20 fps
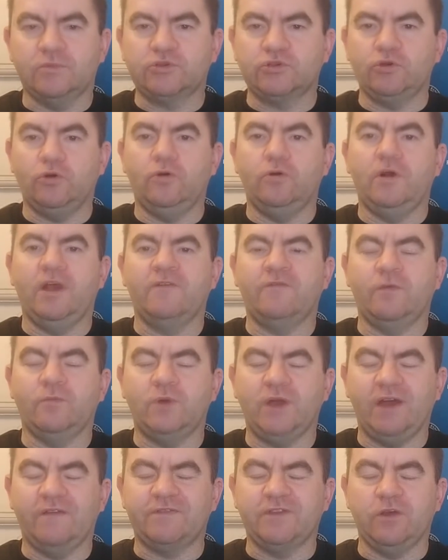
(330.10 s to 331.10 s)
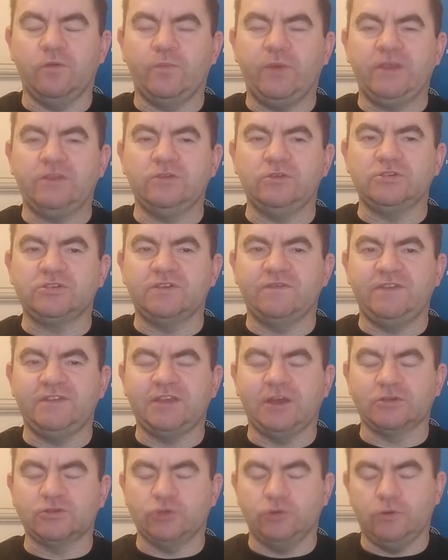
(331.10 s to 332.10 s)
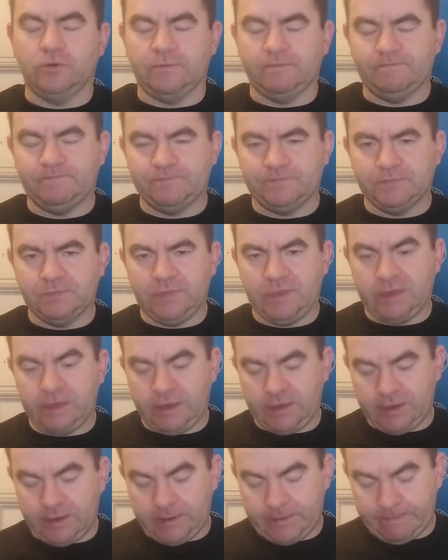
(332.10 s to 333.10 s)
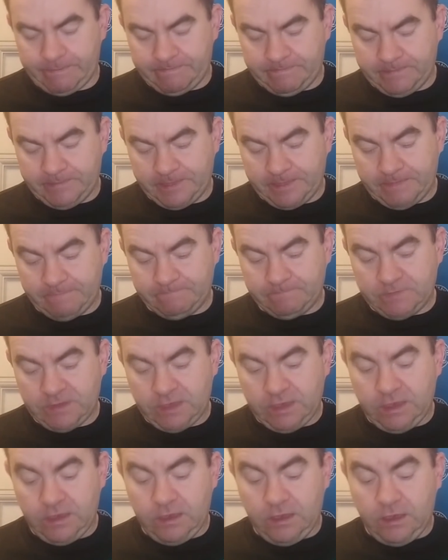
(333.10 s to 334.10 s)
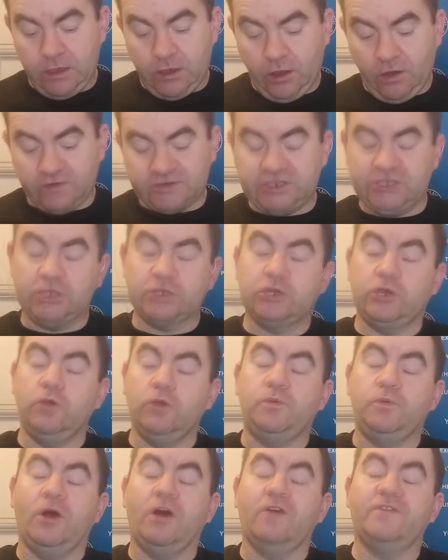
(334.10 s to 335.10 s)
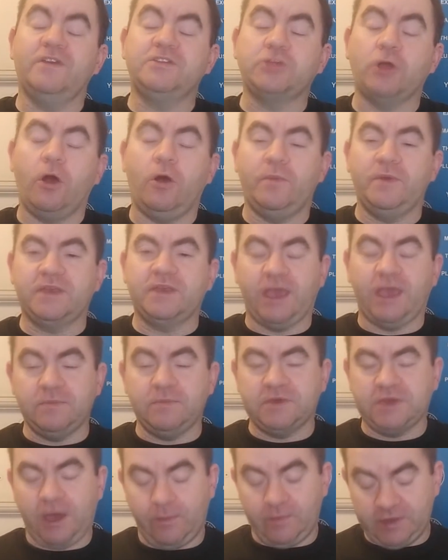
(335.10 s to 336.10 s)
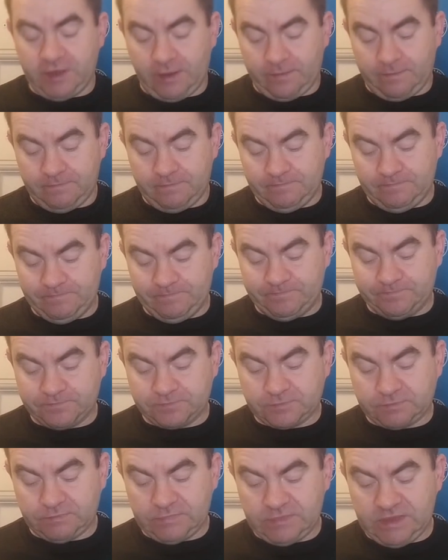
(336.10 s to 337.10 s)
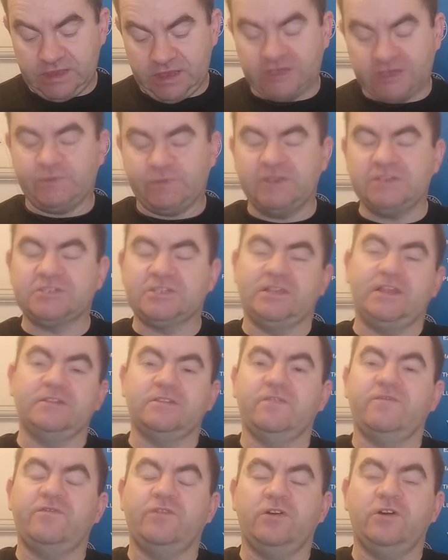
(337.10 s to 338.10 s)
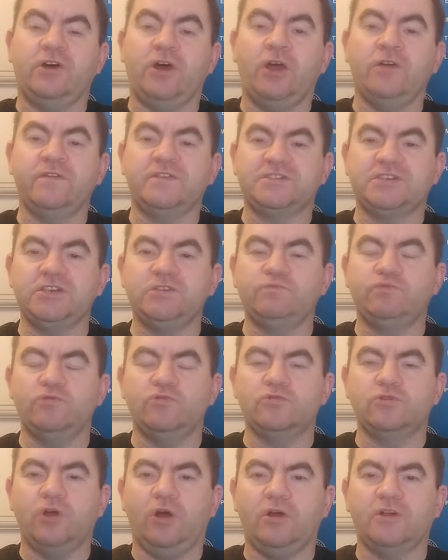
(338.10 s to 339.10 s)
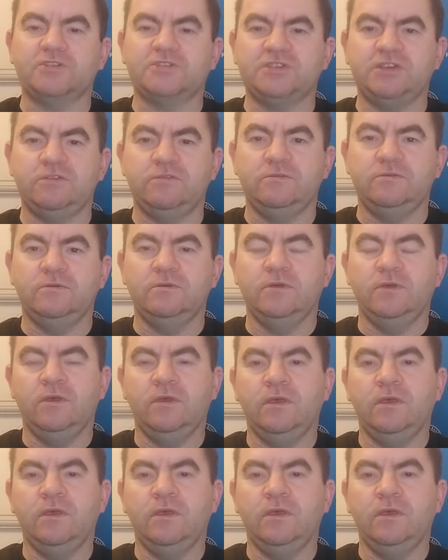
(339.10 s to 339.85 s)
I'm sure everyone will have their opinions if he does or not. Obviously, the QPR v Derby game coming up has been selected for overseas broadcasting.